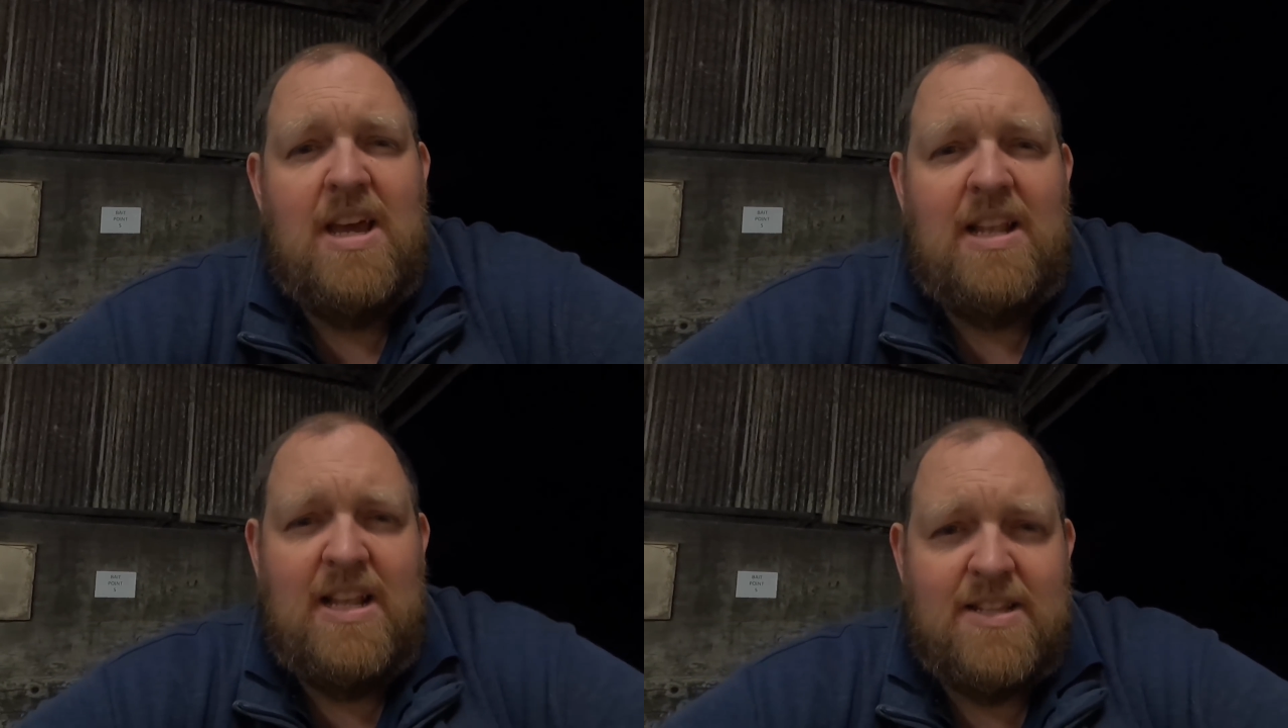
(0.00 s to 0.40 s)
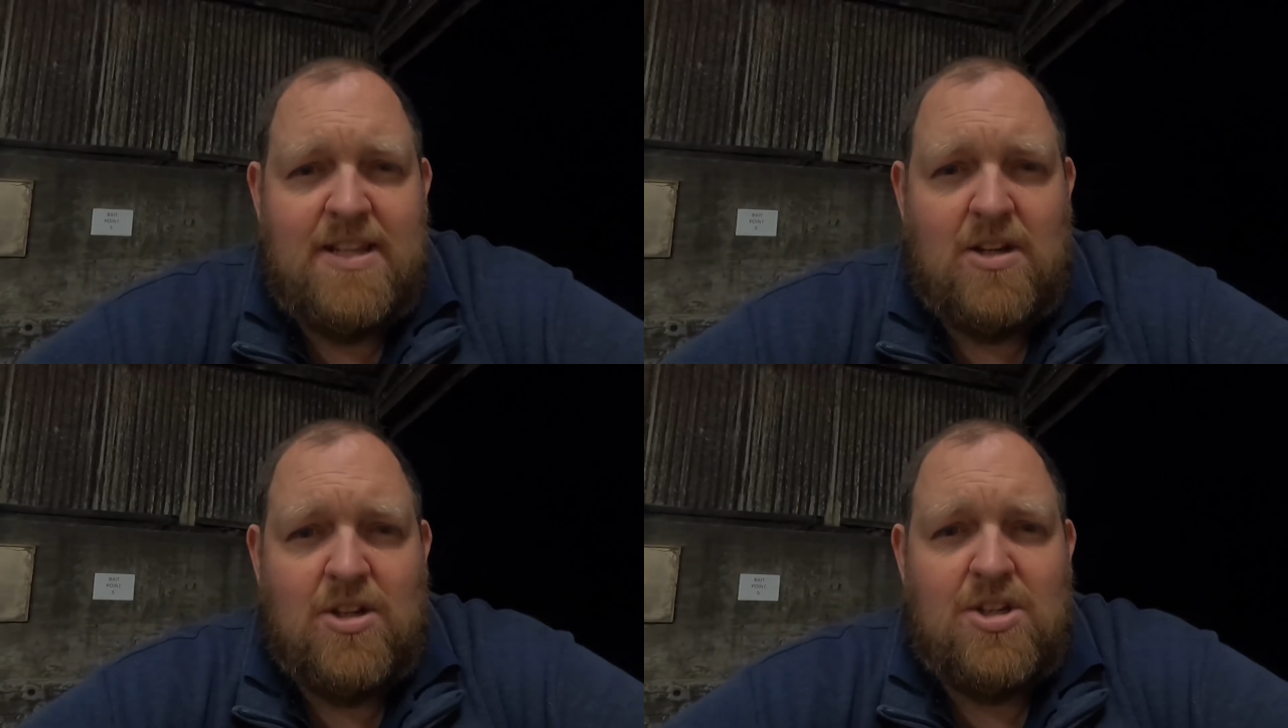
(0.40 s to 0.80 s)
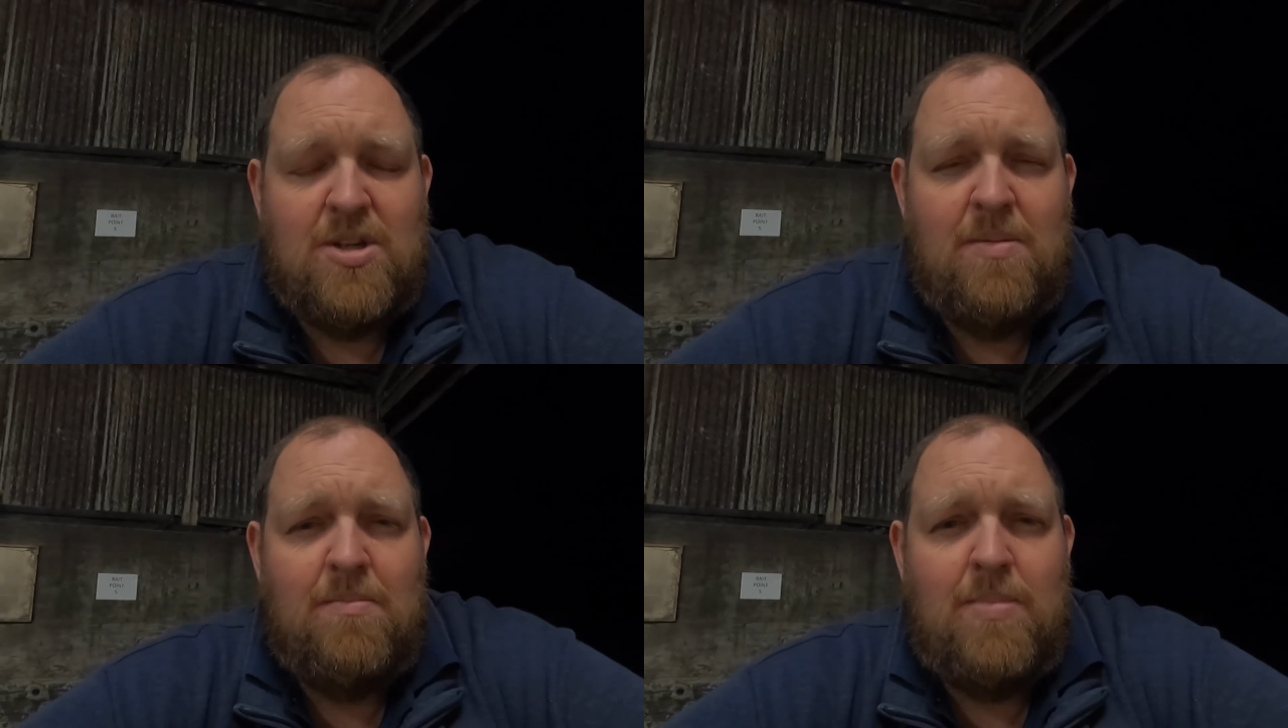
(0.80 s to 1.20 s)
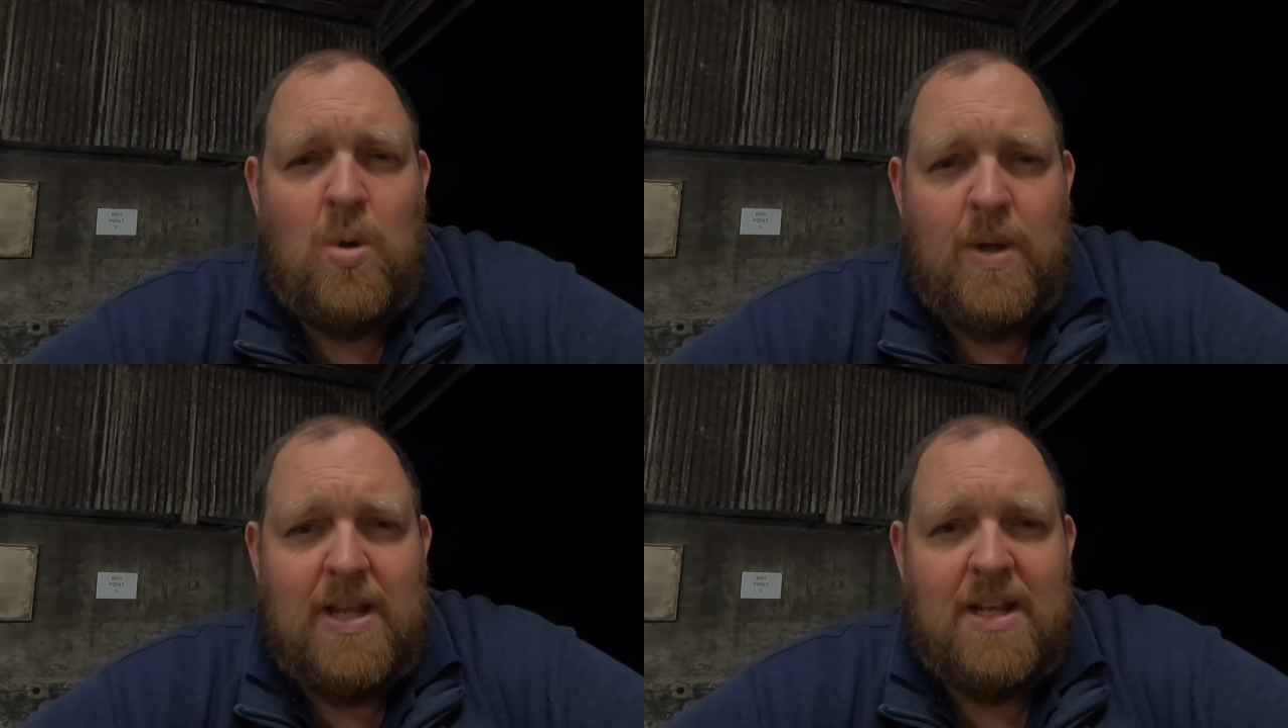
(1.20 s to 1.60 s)
a little sluggish,
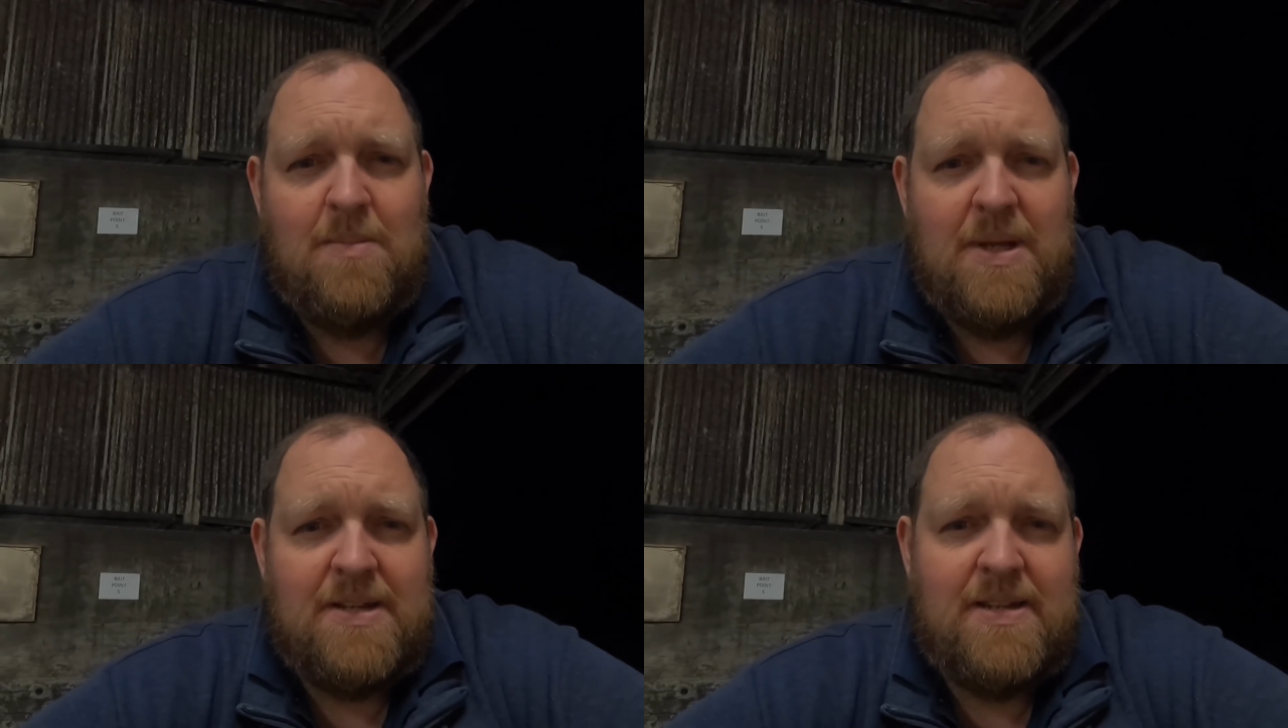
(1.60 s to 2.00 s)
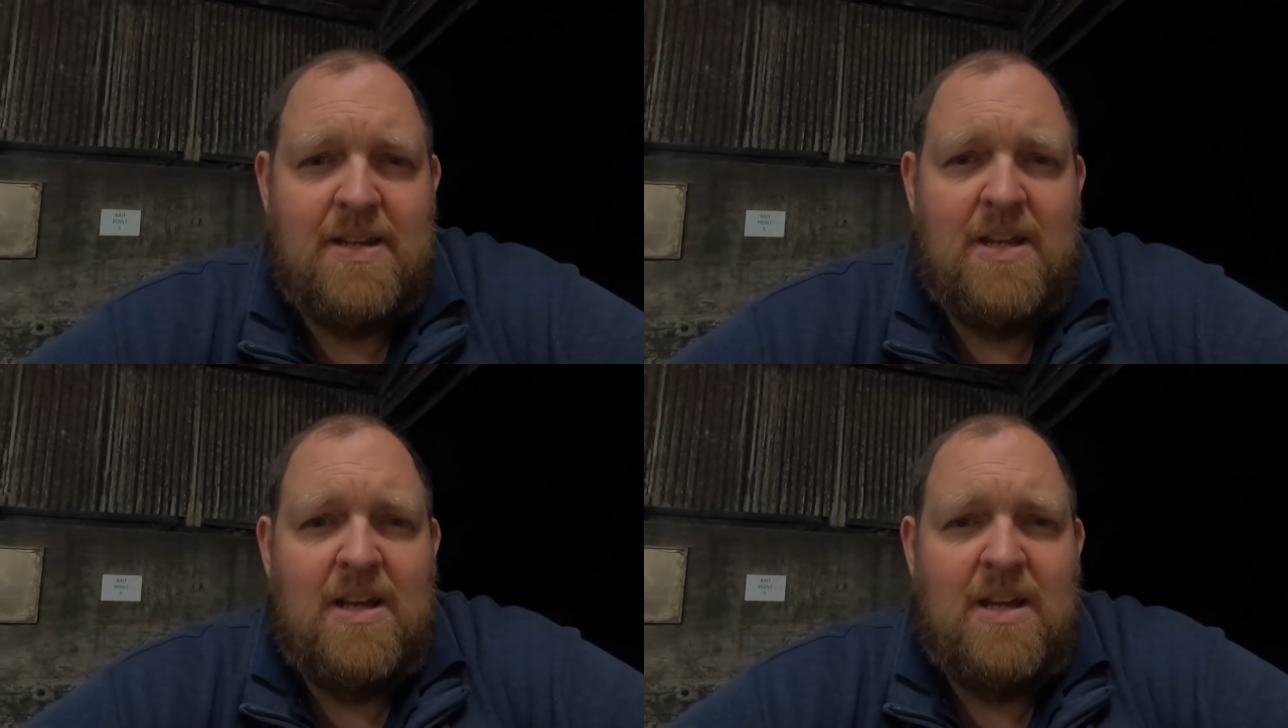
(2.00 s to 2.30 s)
blowing a little bit.